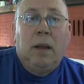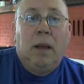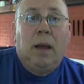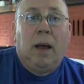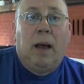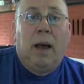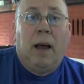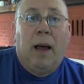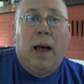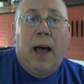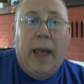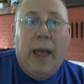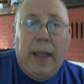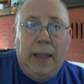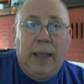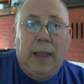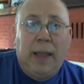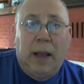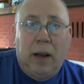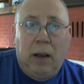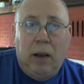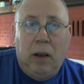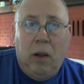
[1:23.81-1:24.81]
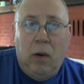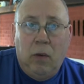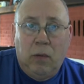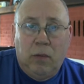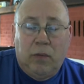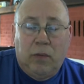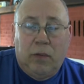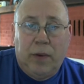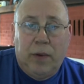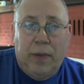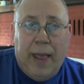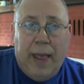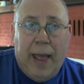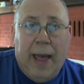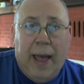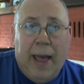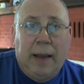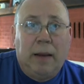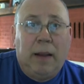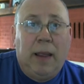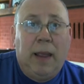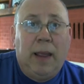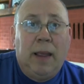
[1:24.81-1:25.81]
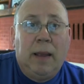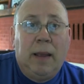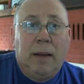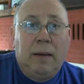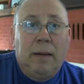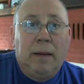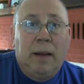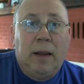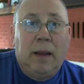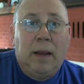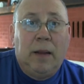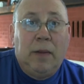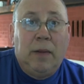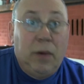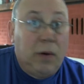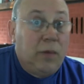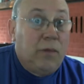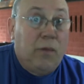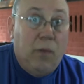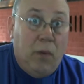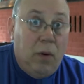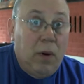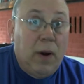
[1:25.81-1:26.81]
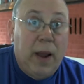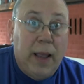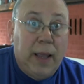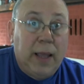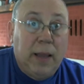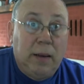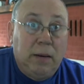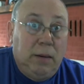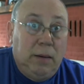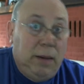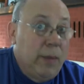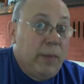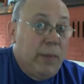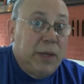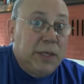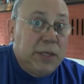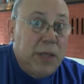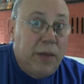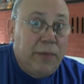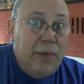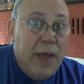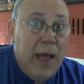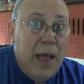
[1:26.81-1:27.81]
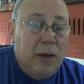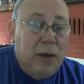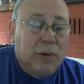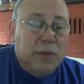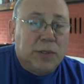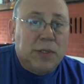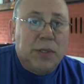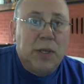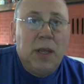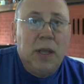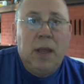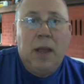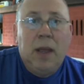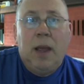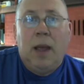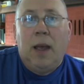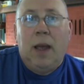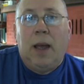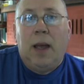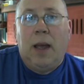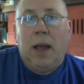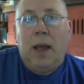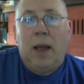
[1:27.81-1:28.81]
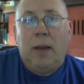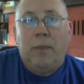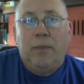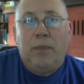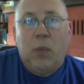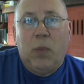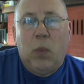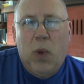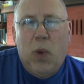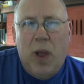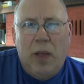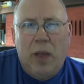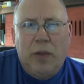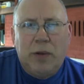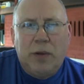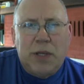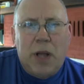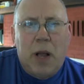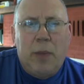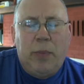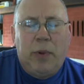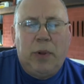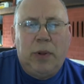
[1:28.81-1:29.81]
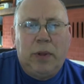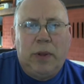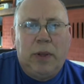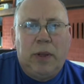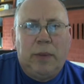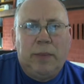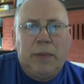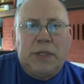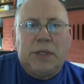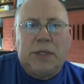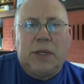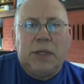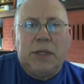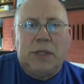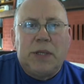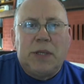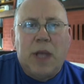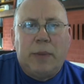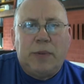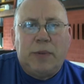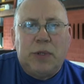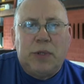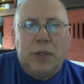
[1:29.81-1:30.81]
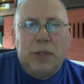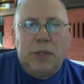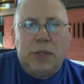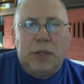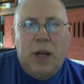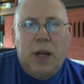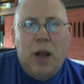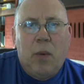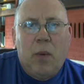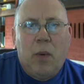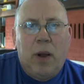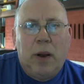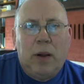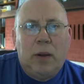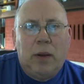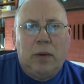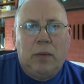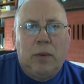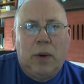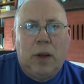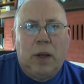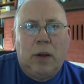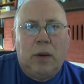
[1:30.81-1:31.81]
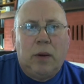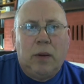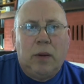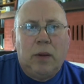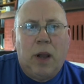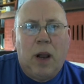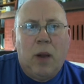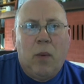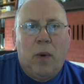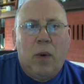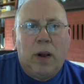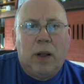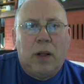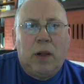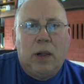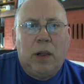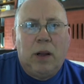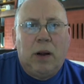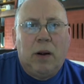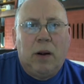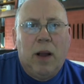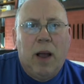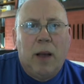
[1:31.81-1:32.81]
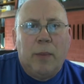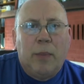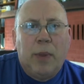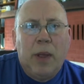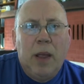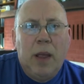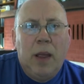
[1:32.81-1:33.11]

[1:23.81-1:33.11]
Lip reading: I can get a loan for that, and therefore I can get myself a house. Well, there's a couple of misconceptions that I want to clear up.